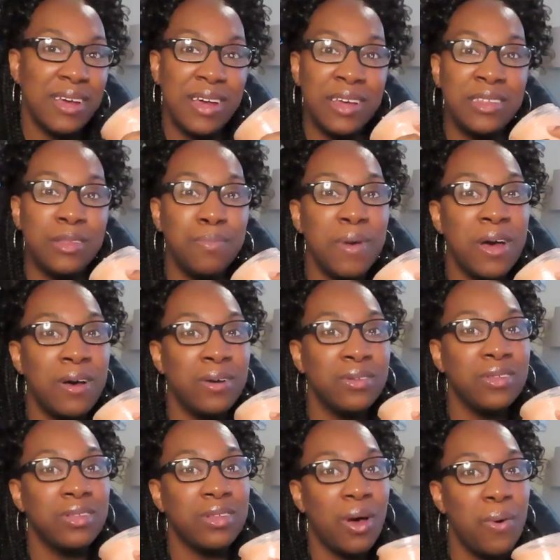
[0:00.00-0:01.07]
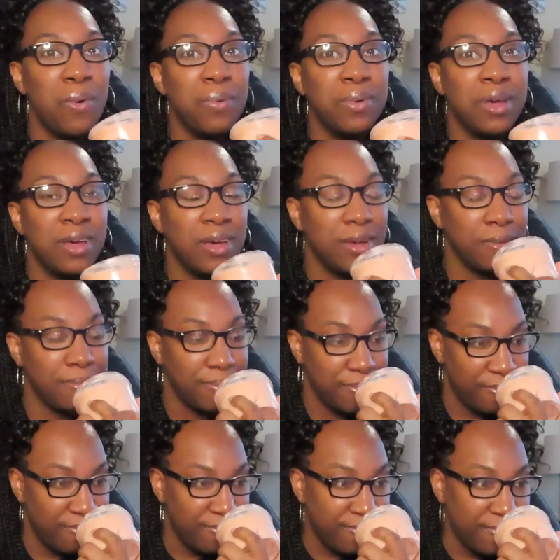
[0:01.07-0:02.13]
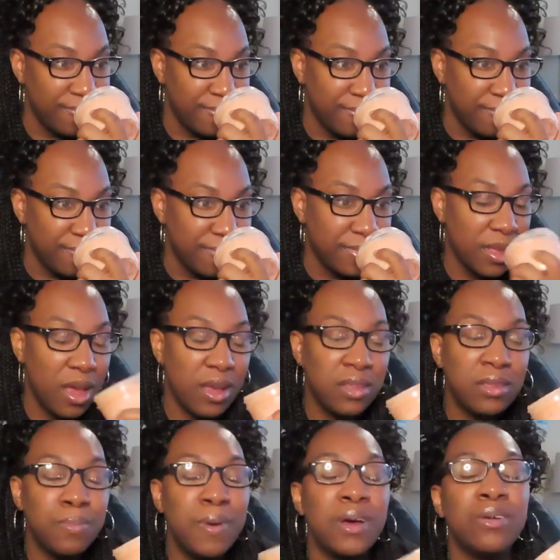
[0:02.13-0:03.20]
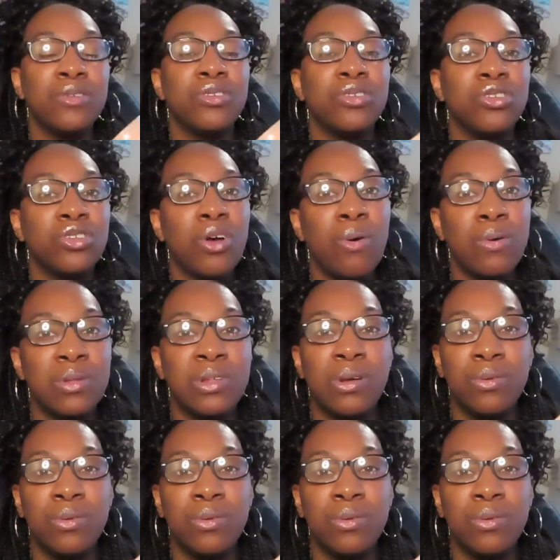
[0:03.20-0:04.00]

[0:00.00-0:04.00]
It smells so good. It smells so